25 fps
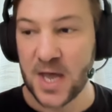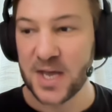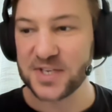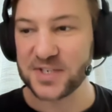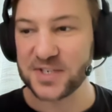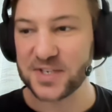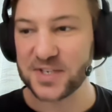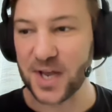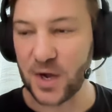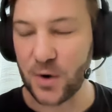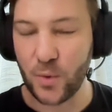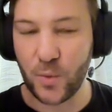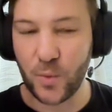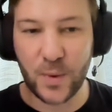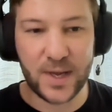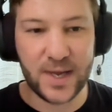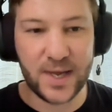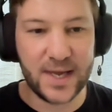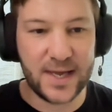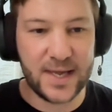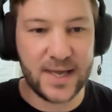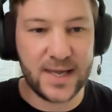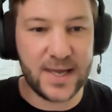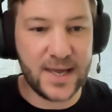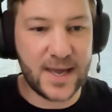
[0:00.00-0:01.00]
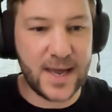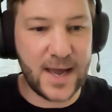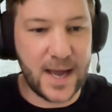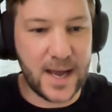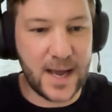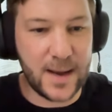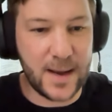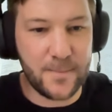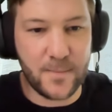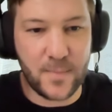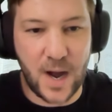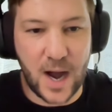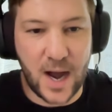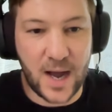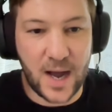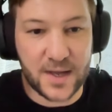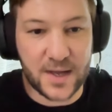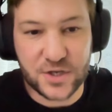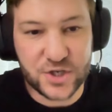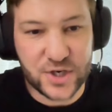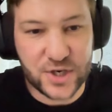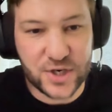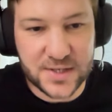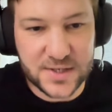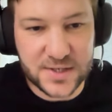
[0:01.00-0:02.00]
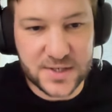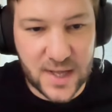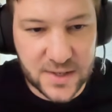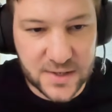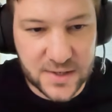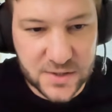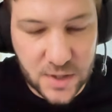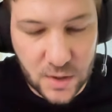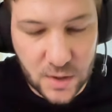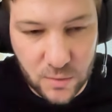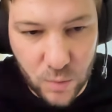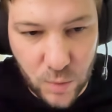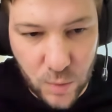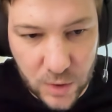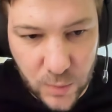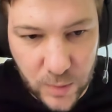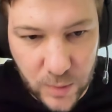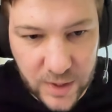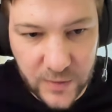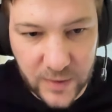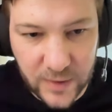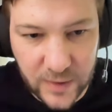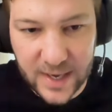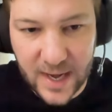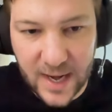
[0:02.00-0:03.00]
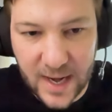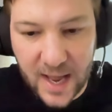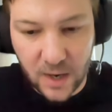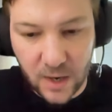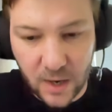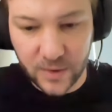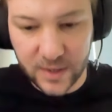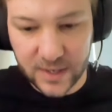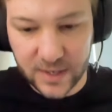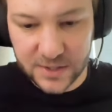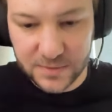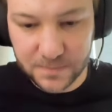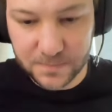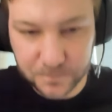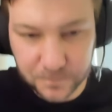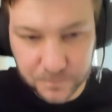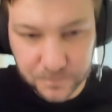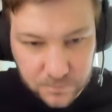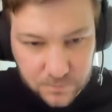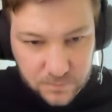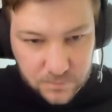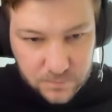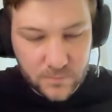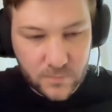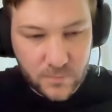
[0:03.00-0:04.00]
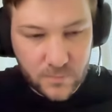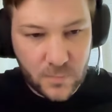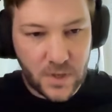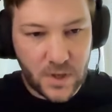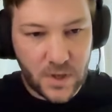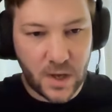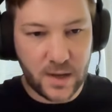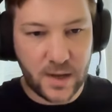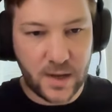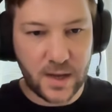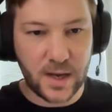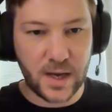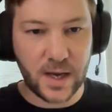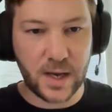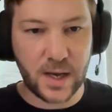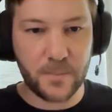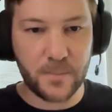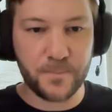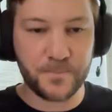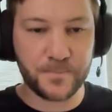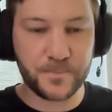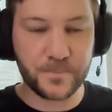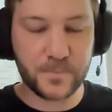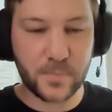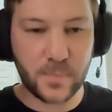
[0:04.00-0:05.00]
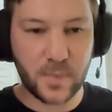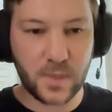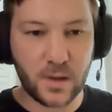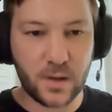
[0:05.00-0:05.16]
So I had to change that. So what we're doing now is we're